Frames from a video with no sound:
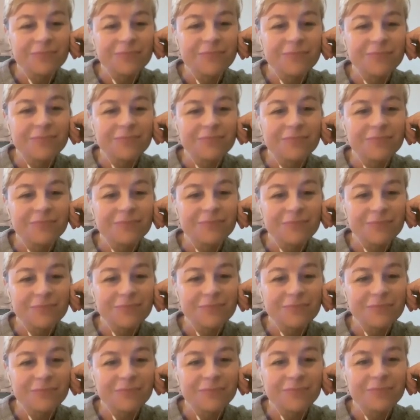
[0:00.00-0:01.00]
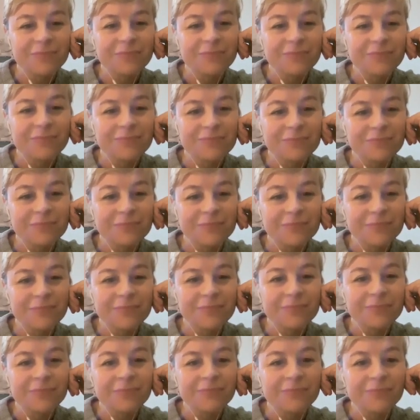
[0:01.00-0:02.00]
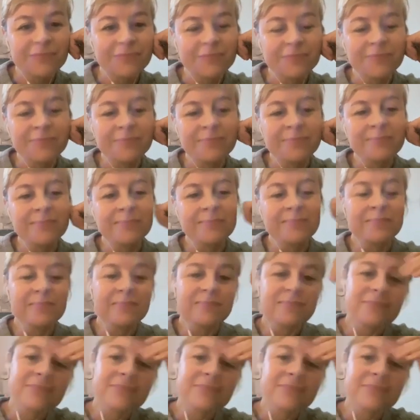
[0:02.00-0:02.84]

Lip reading: [no speech]